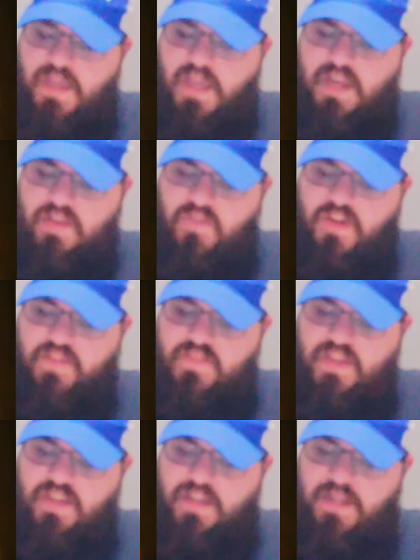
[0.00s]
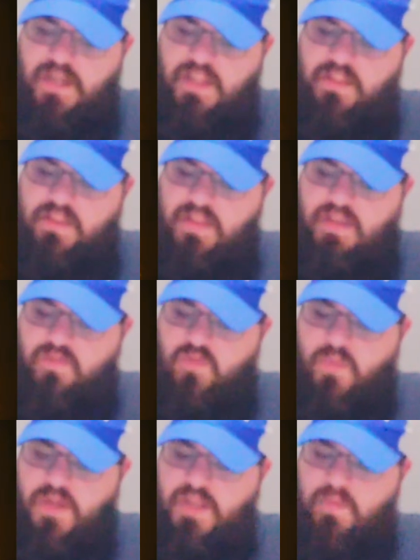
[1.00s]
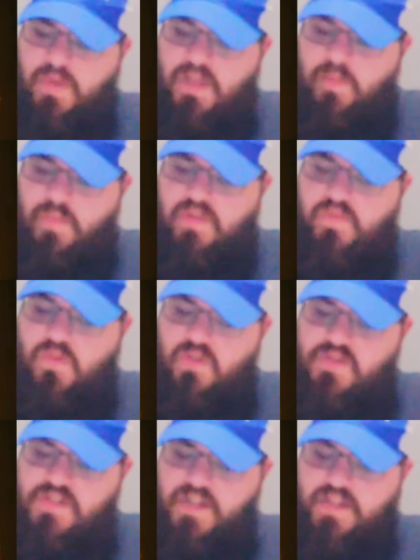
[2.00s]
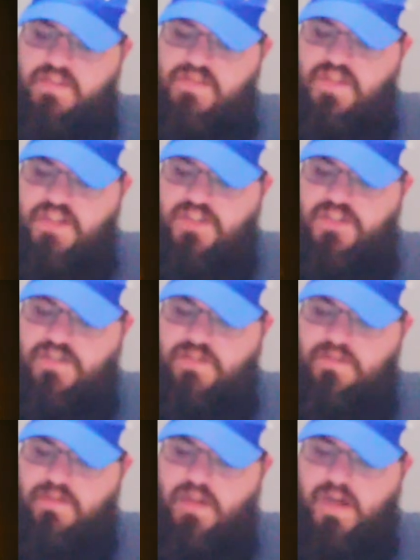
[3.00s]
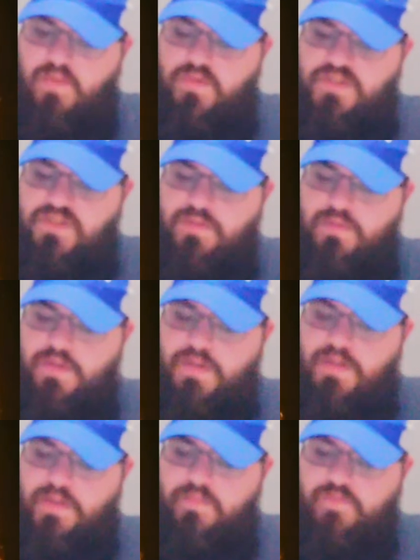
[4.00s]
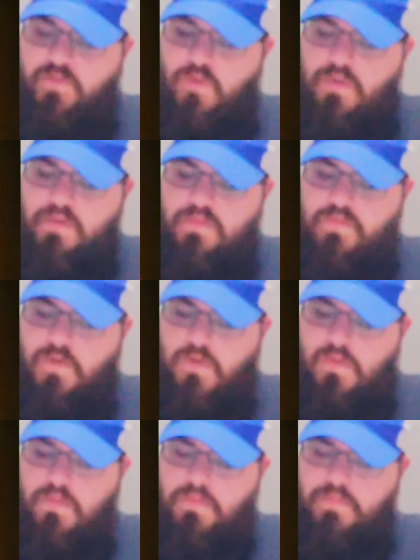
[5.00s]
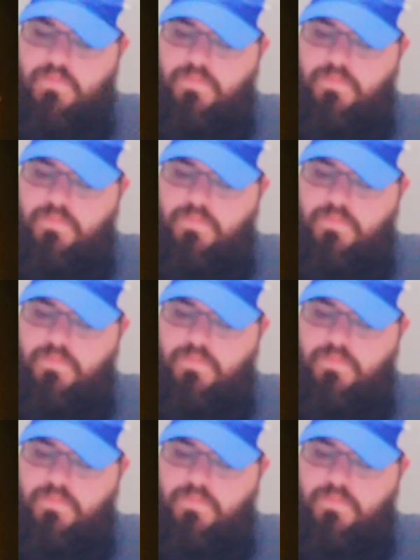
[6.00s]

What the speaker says: and if I have taken anything from any man by false accusation, I restore it him fourfold.